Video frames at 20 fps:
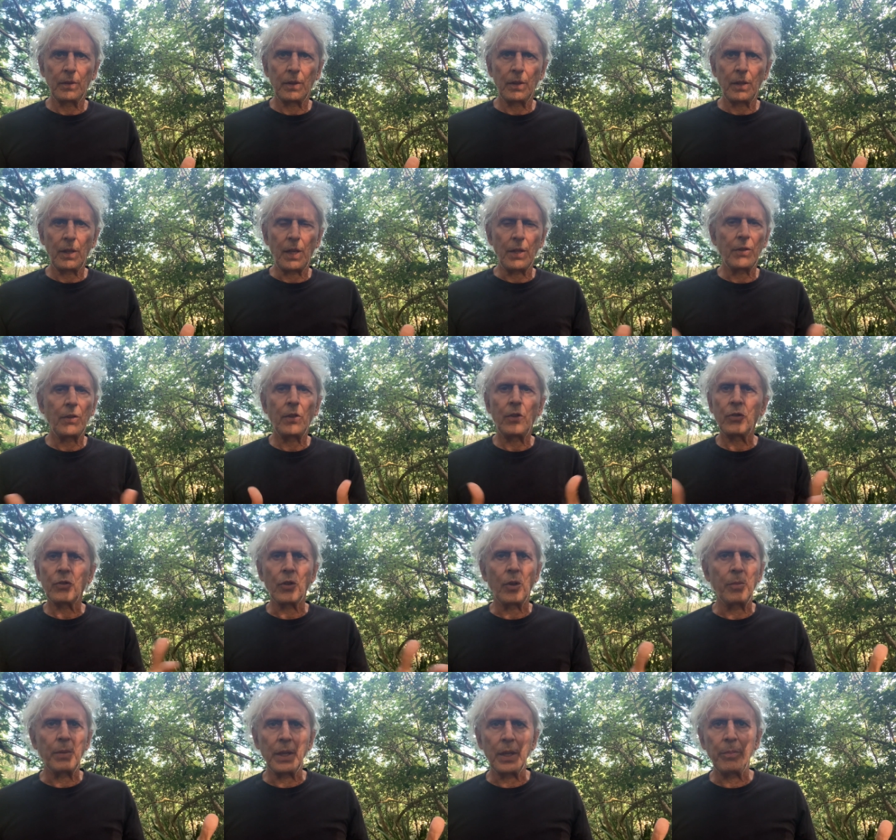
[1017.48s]
I see so
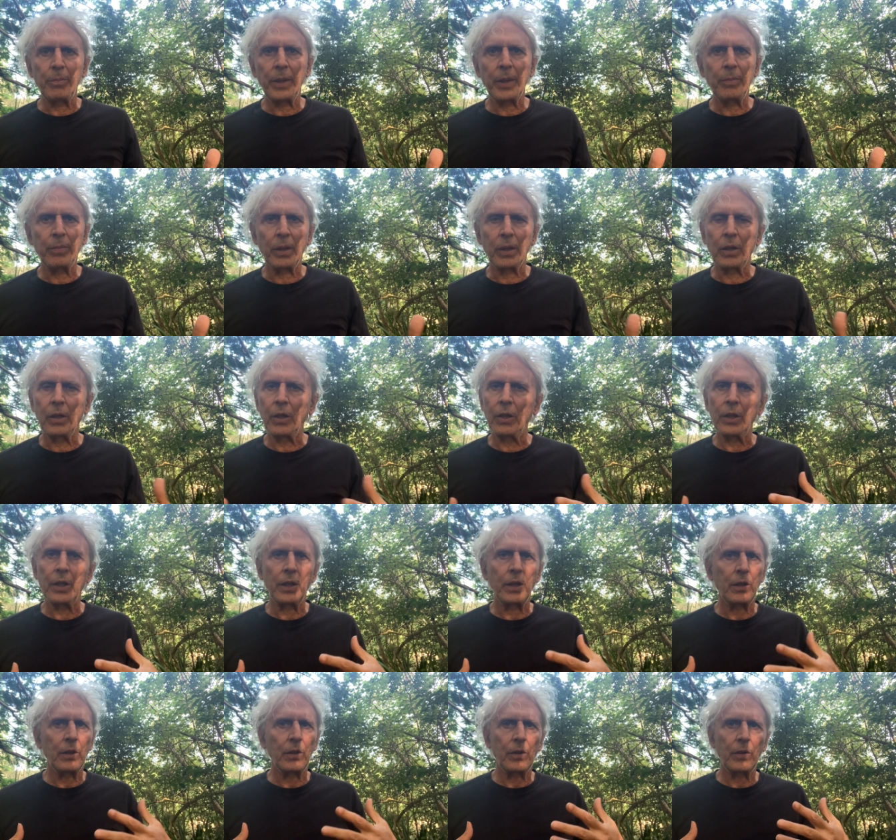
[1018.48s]
many people
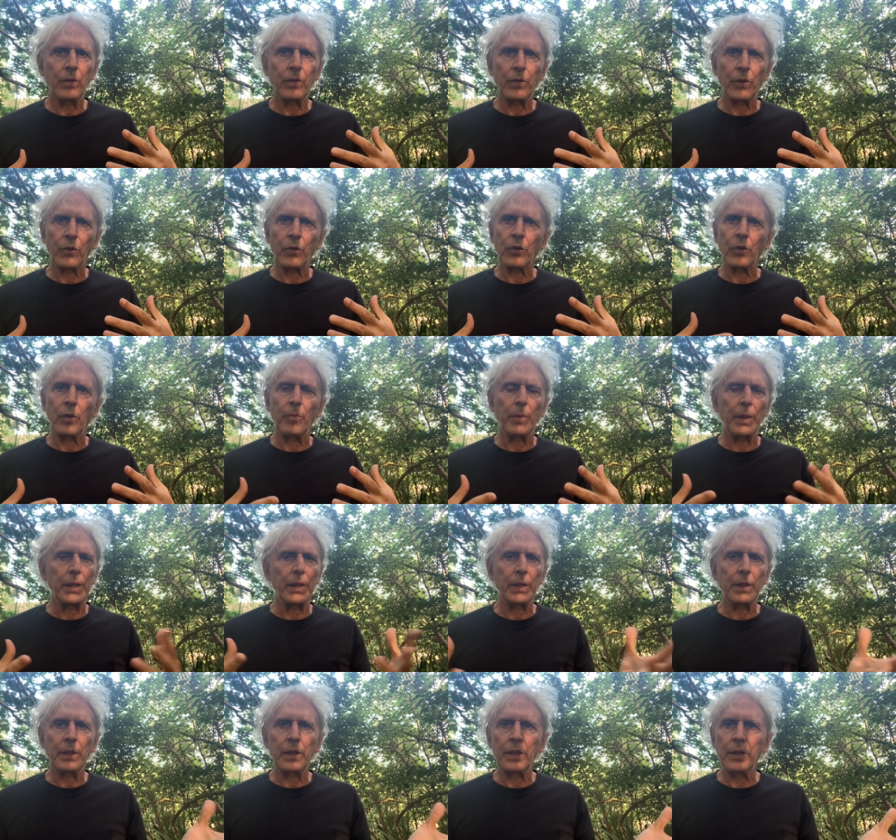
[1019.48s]
going for so many
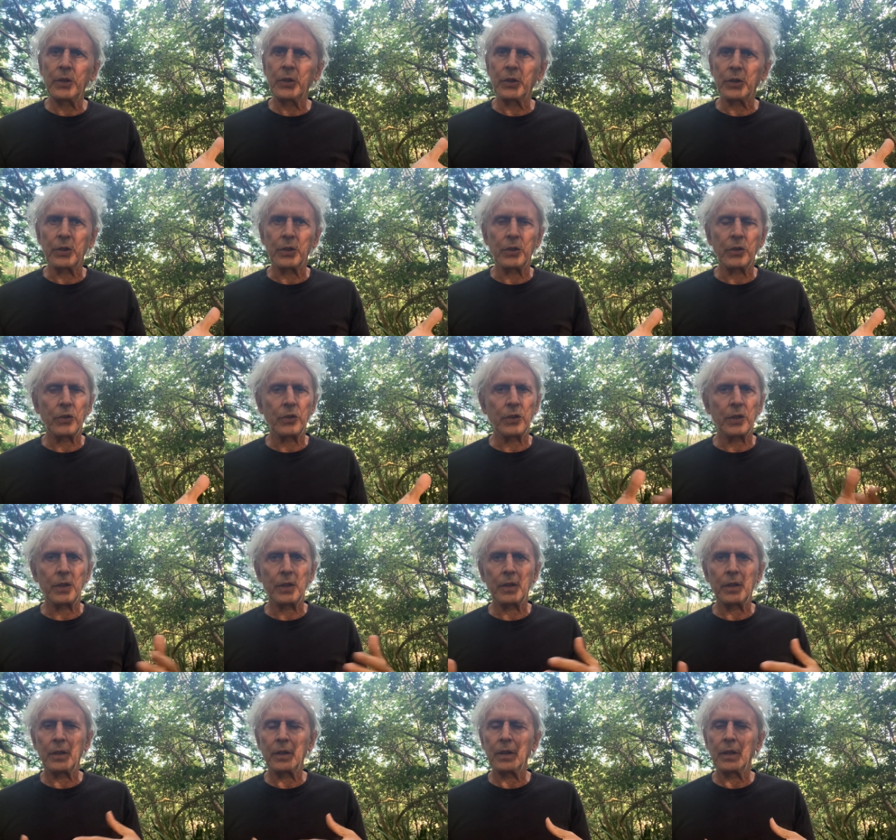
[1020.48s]
teachers
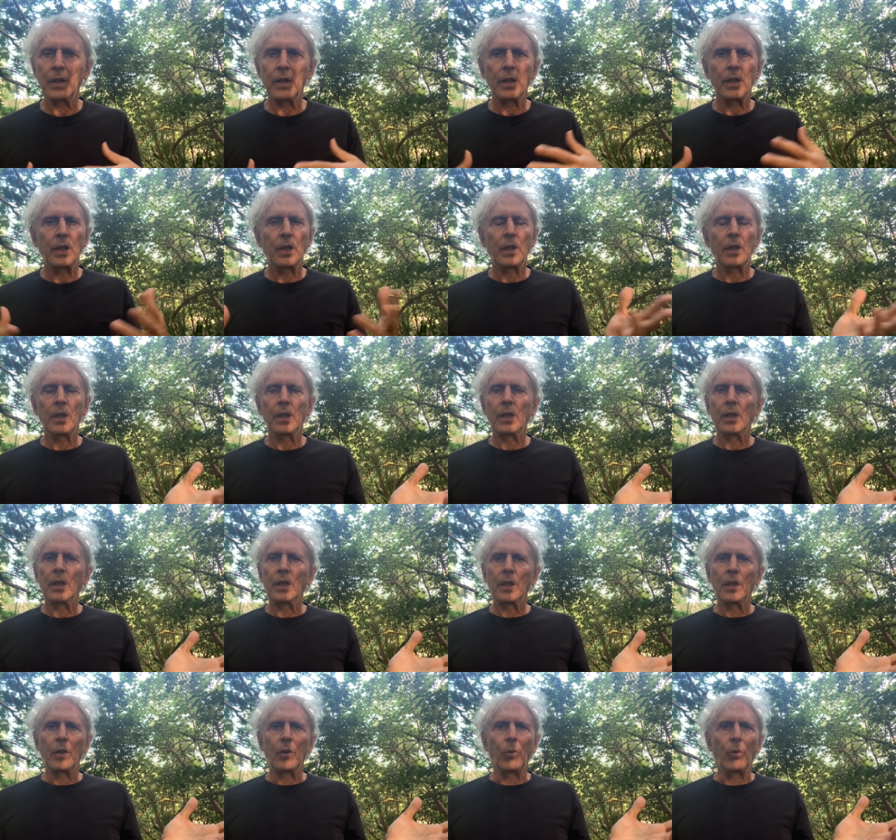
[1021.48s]
and
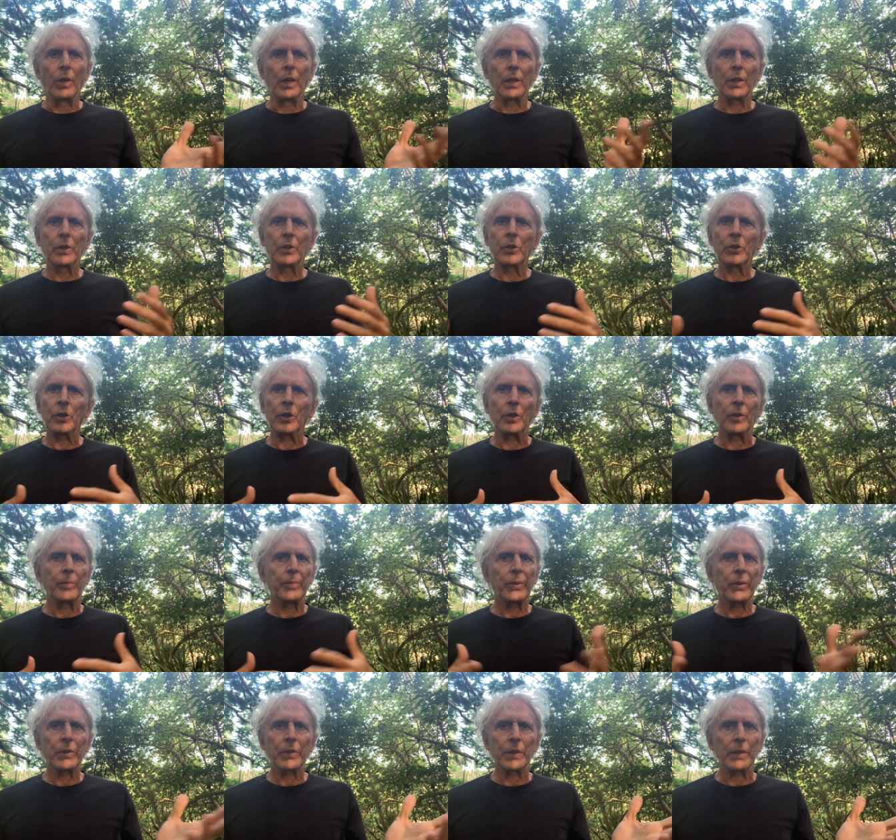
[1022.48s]

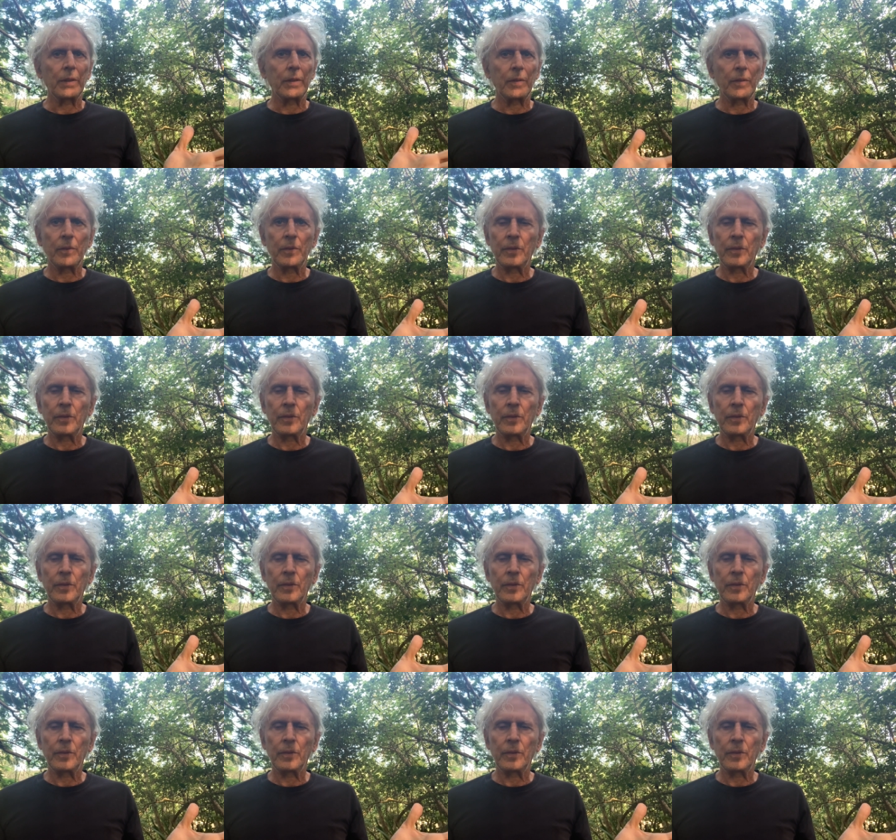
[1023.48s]
workshops and